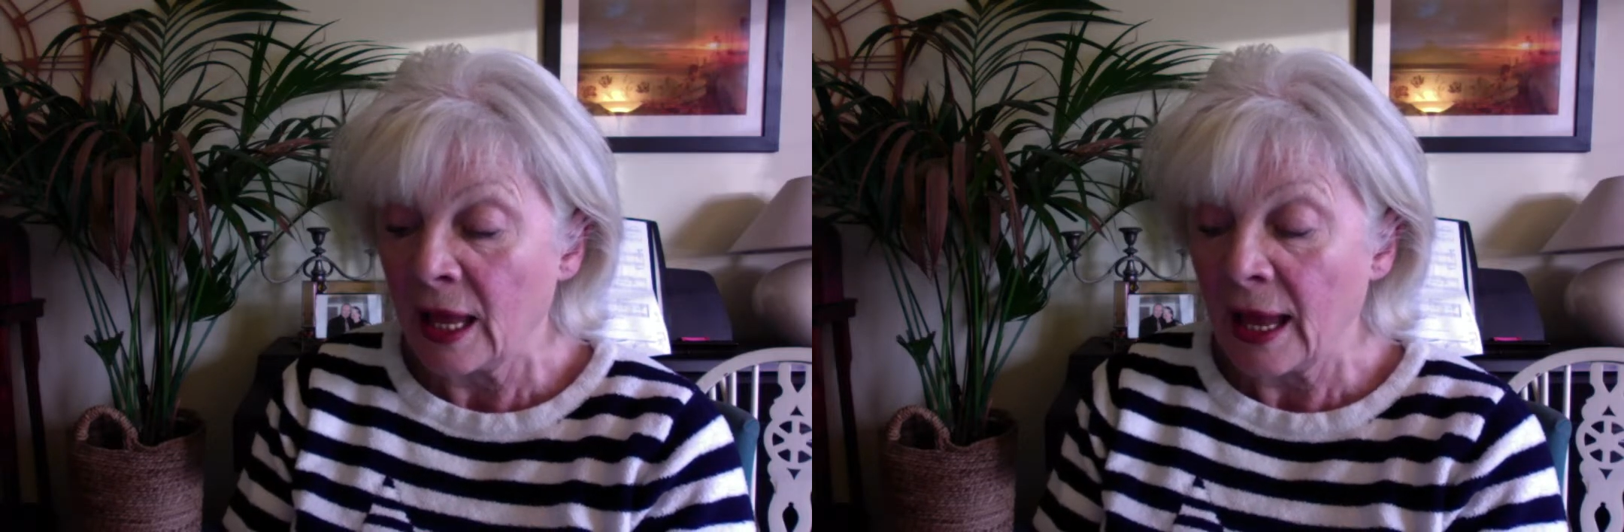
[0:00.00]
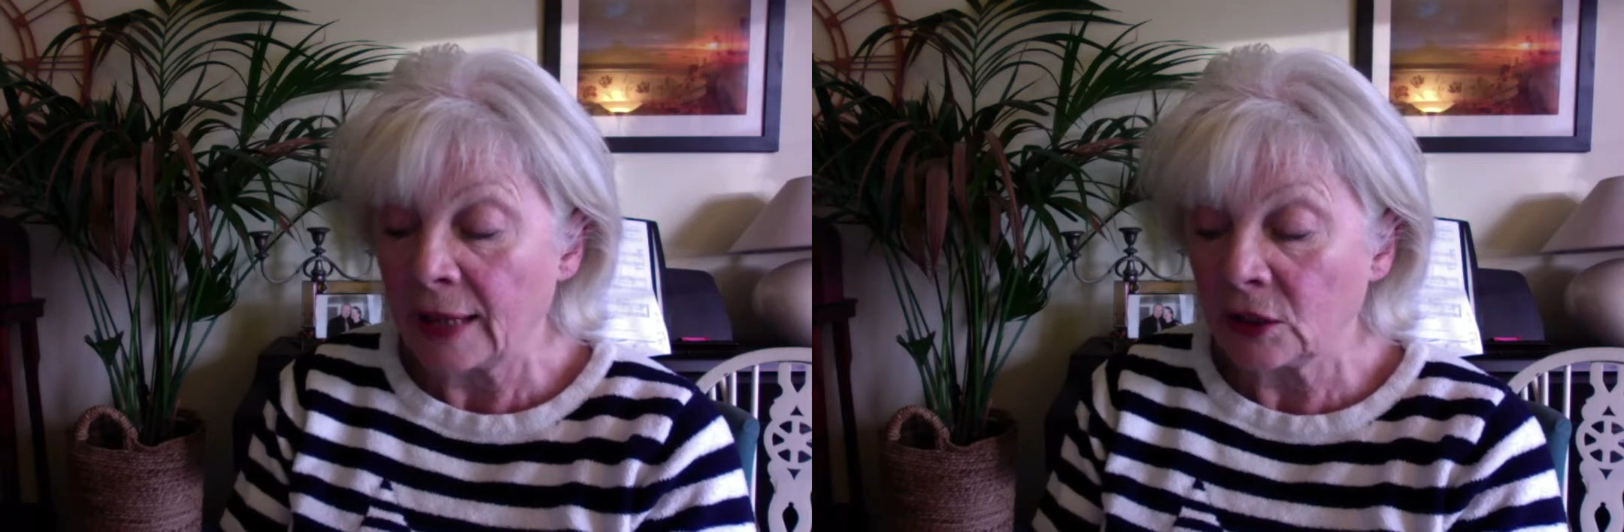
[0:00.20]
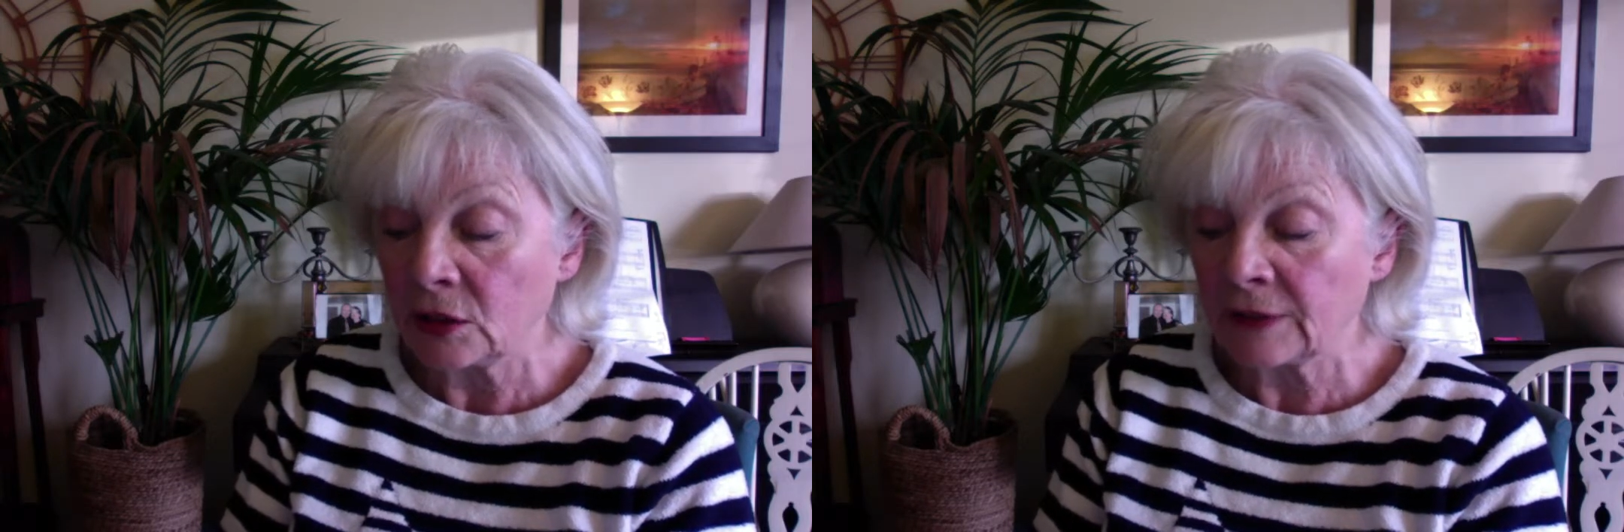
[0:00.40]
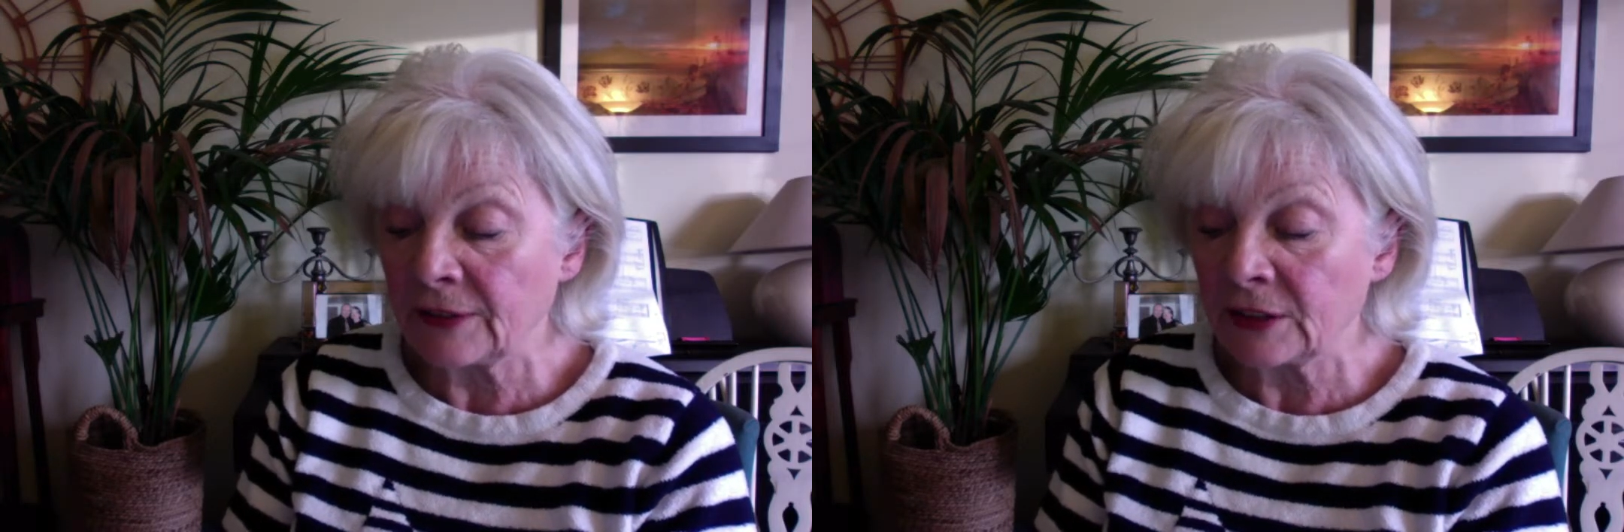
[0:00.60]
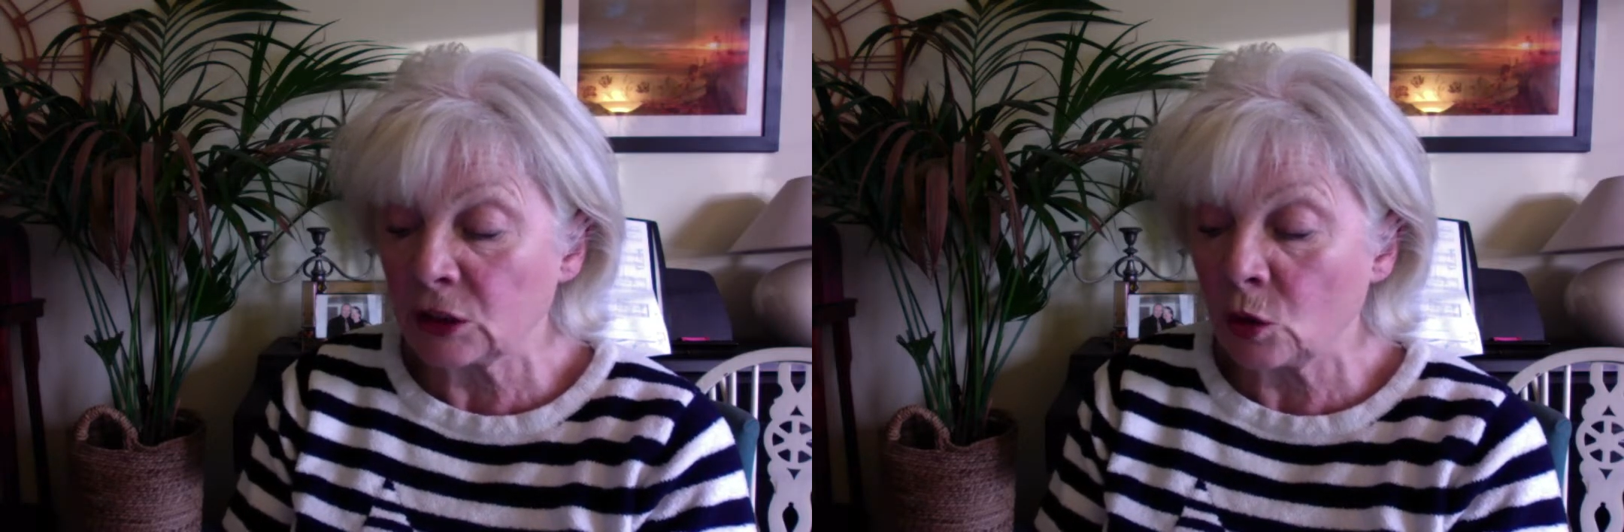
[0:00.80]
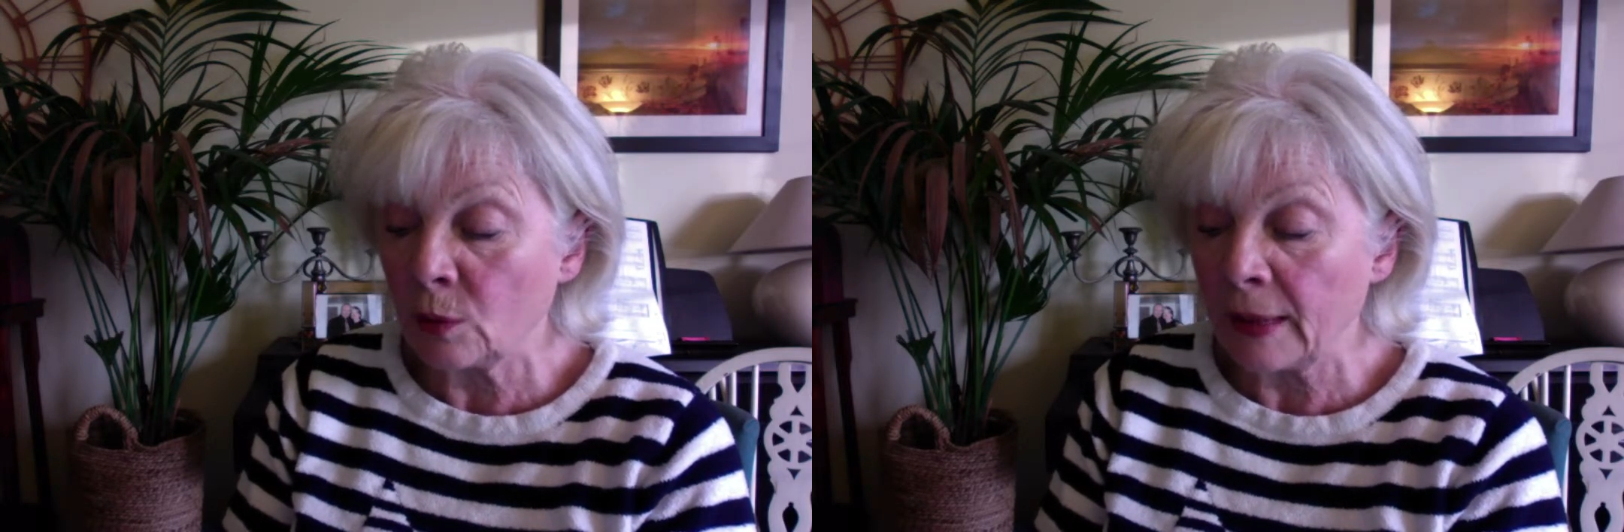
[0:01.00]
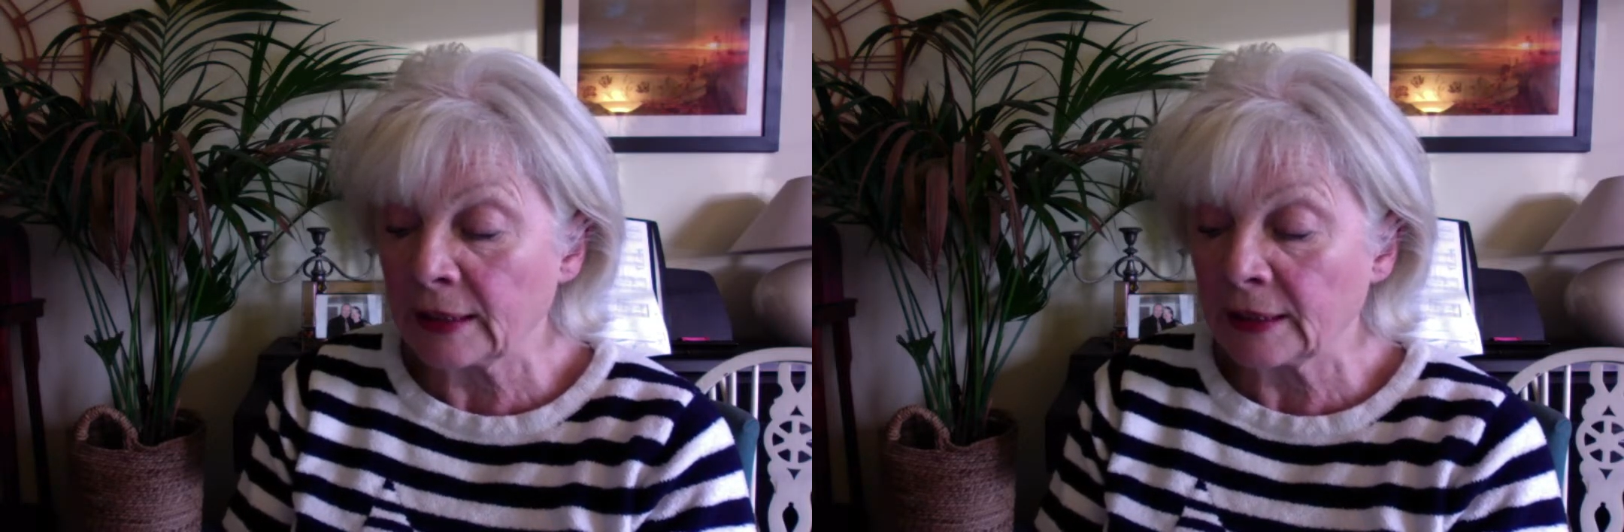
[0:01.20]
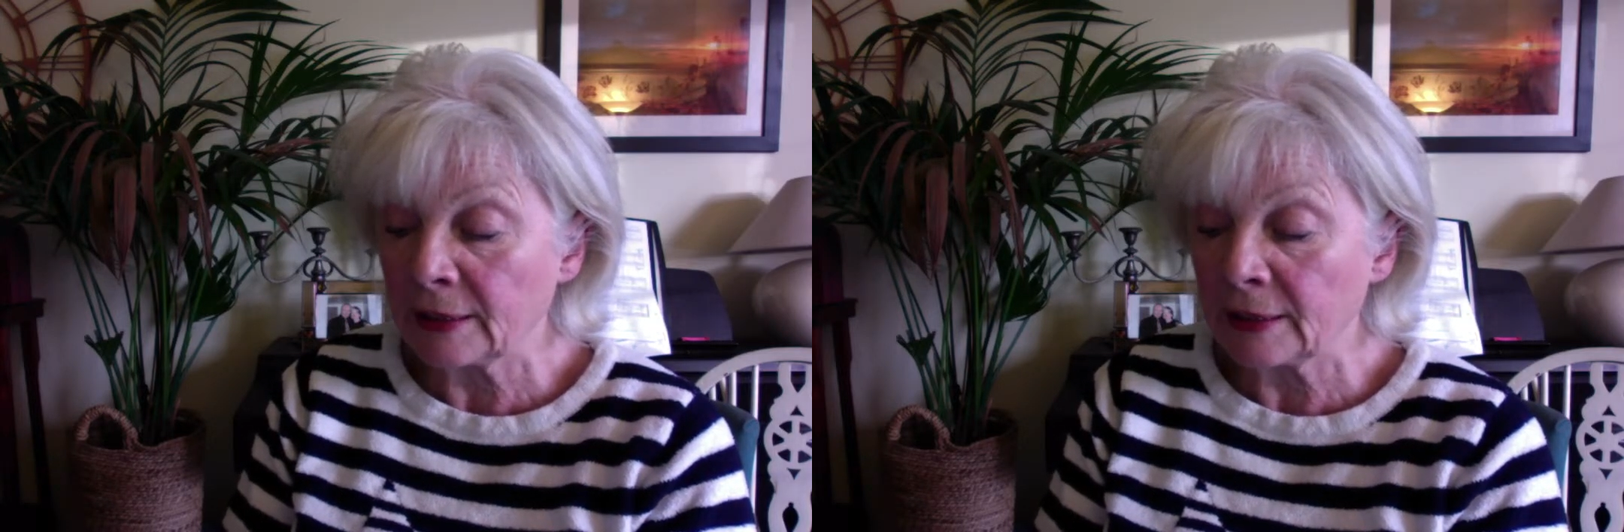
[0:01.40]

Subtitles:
and whose physical, mental,